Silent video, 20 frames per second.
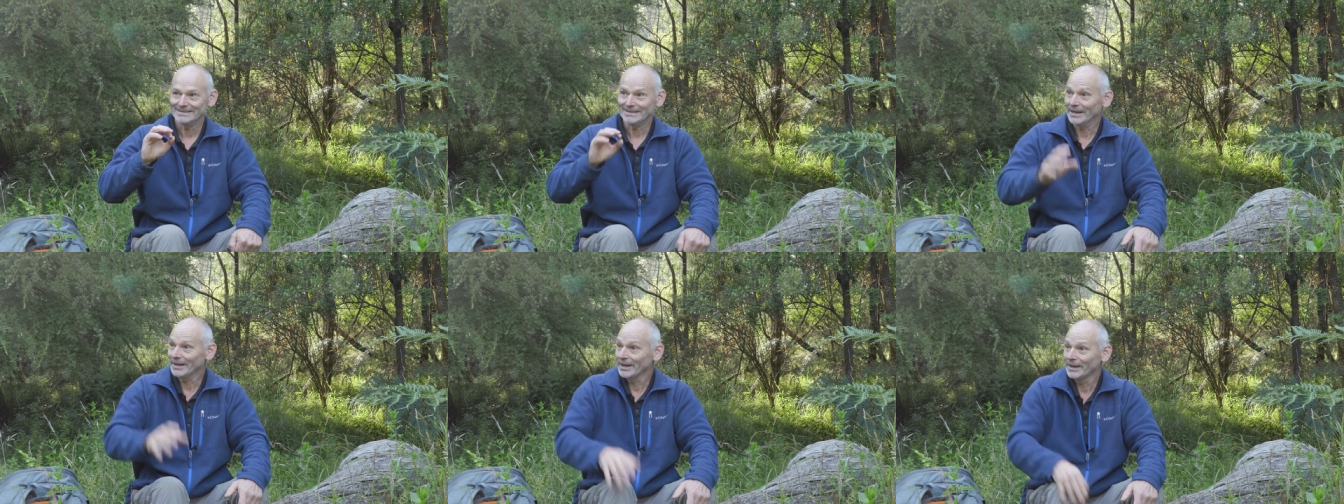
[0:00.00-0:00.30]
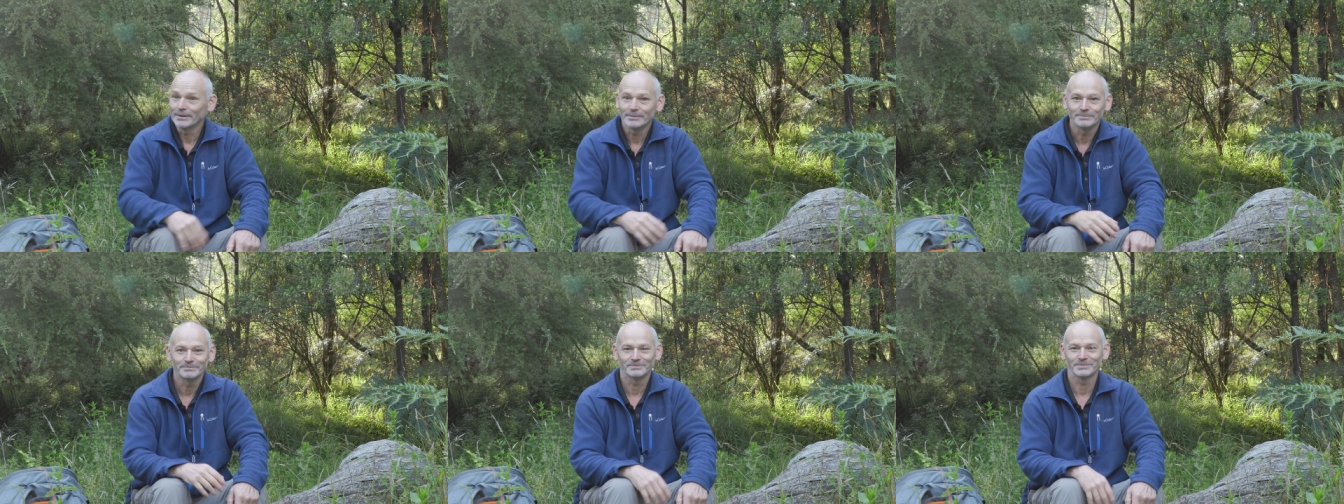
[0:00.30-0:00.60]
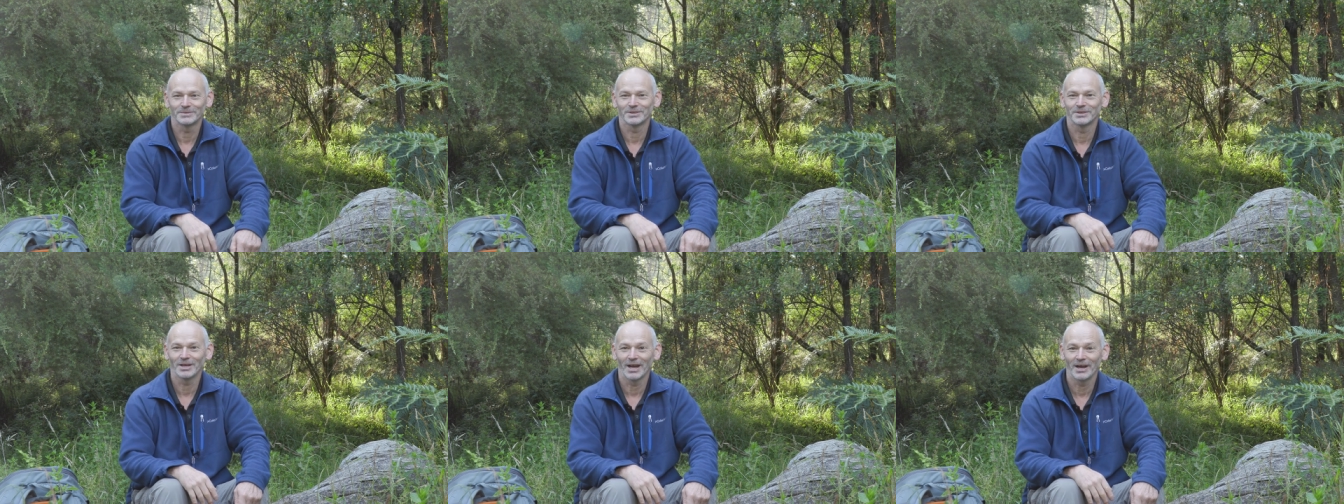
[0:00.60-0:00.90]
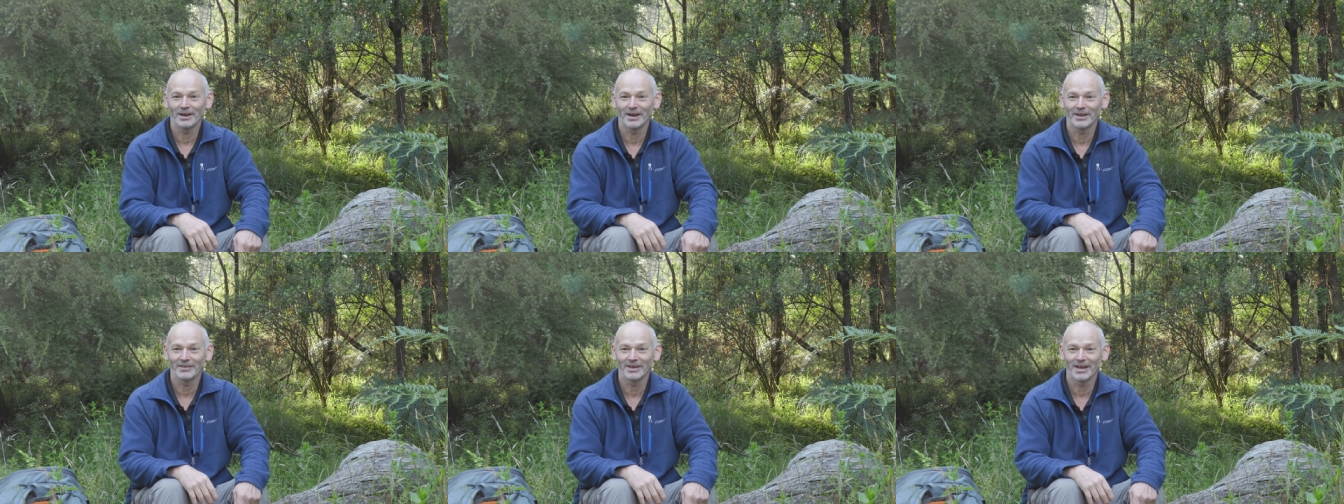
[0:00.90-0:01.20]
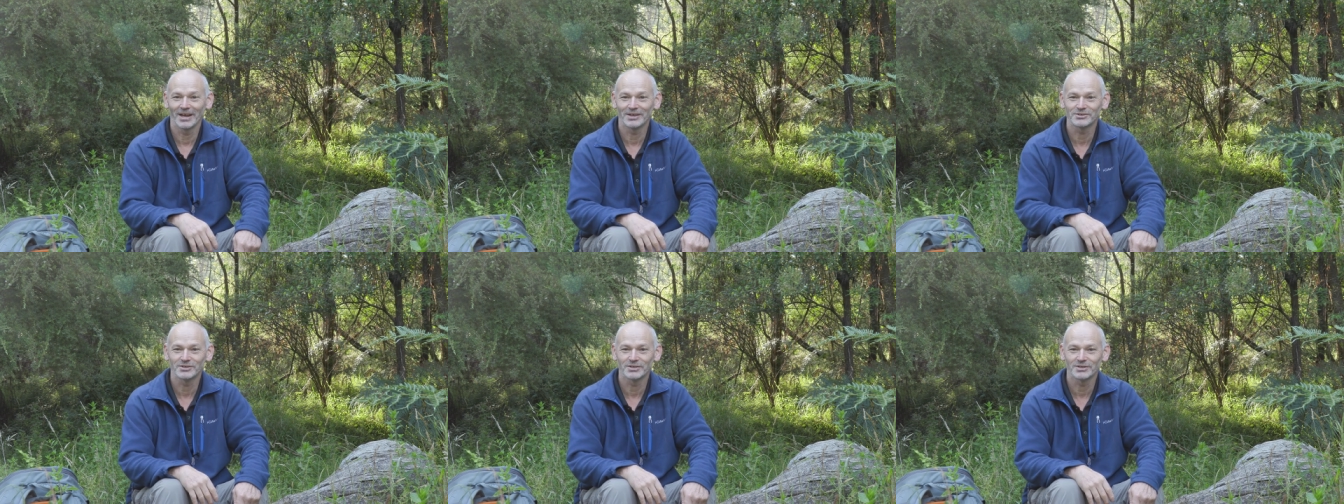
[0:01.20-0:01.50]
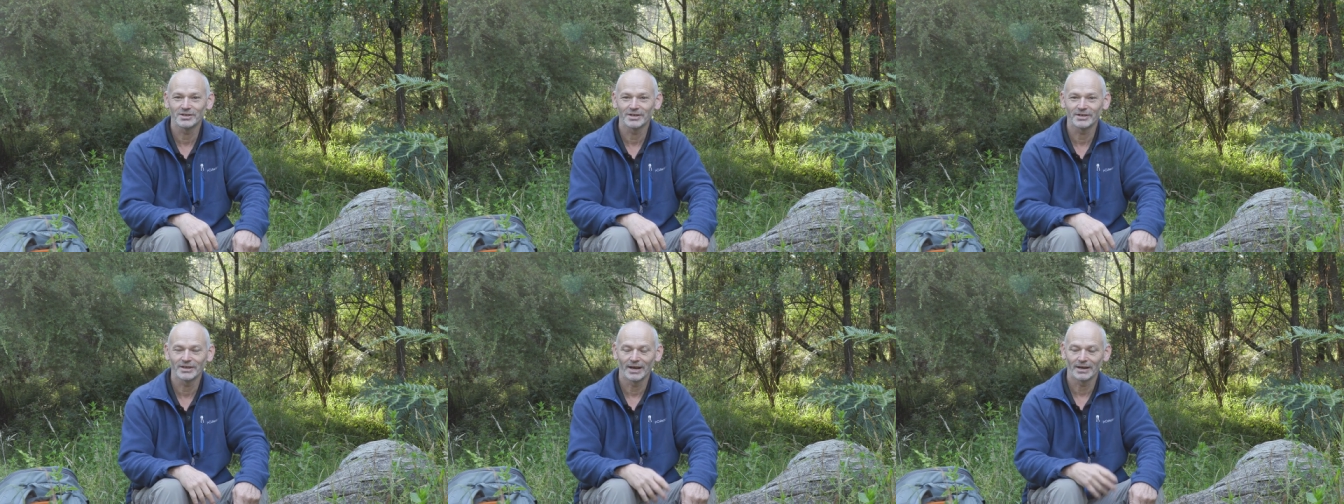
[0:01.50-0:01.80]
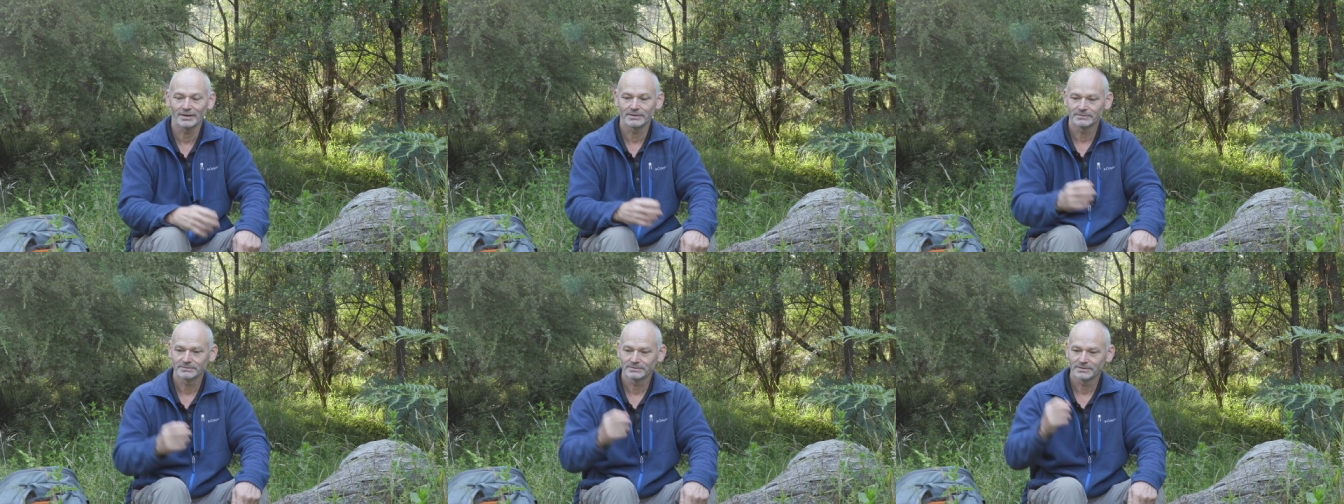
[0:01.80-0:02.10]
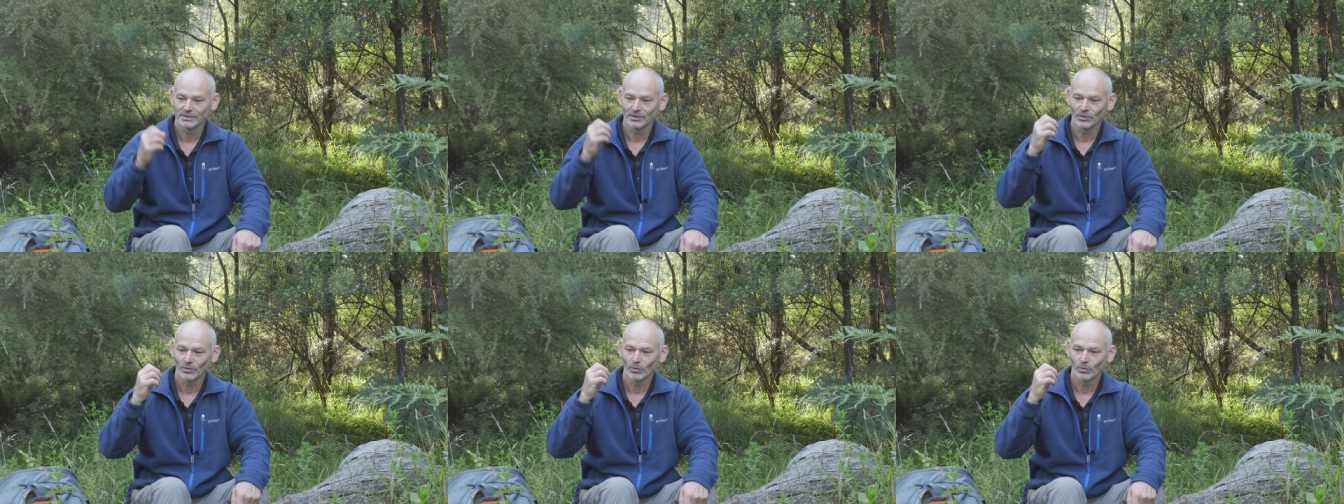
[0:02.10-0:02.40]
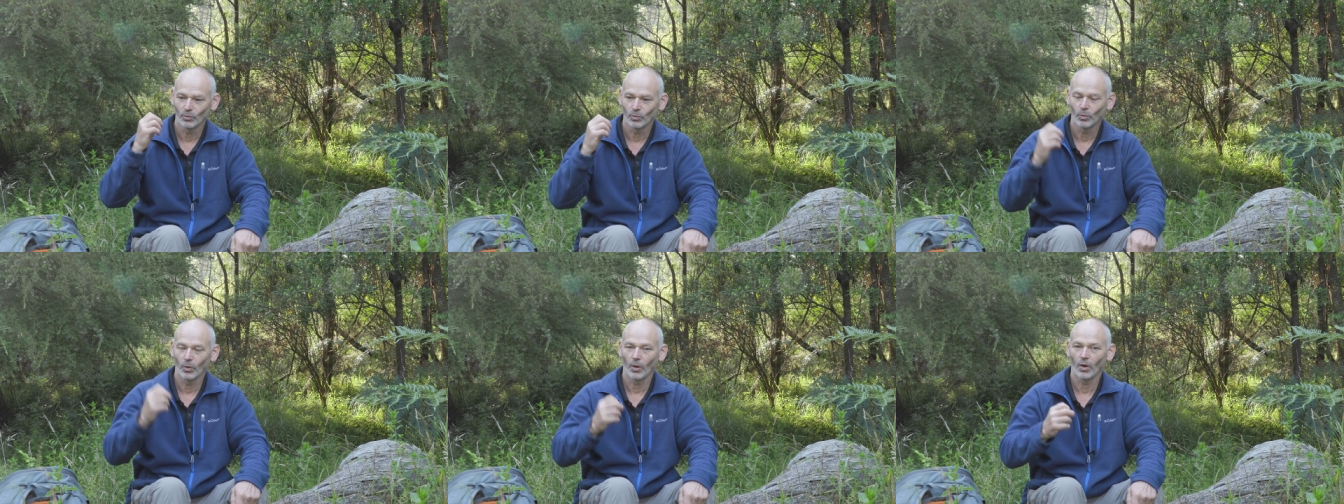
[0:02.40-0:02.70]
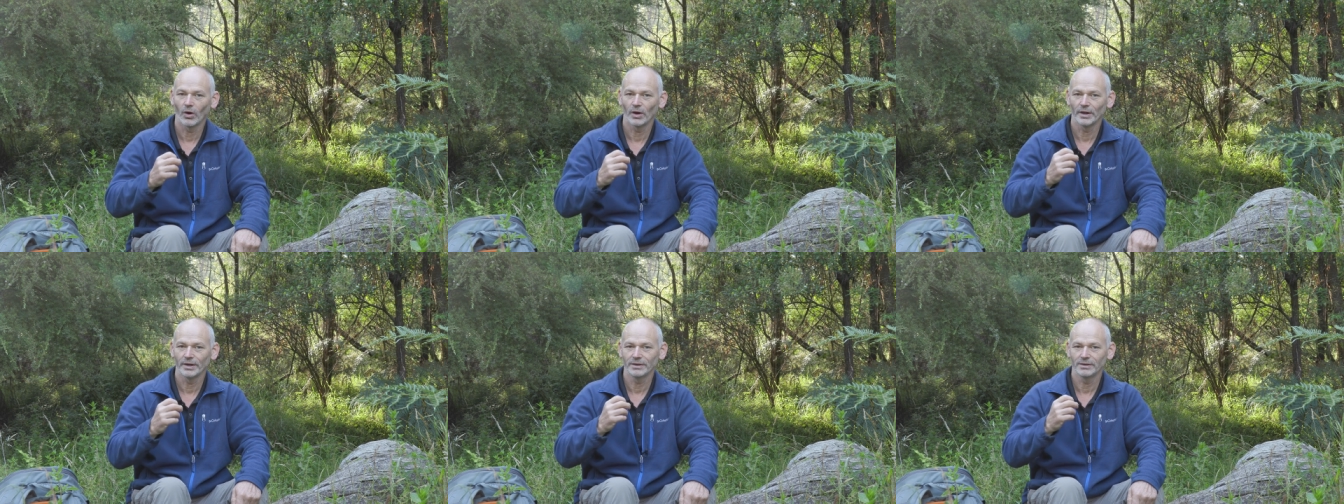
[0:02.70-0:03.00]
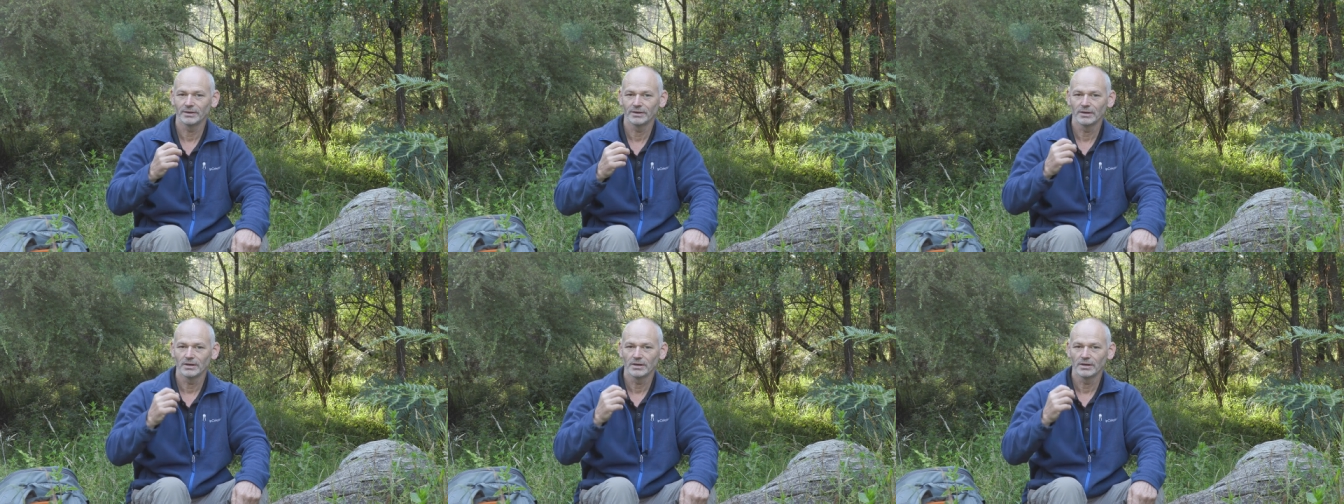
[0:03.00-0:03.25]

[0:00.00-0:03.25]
Don't know, don't know the answer to that. Why?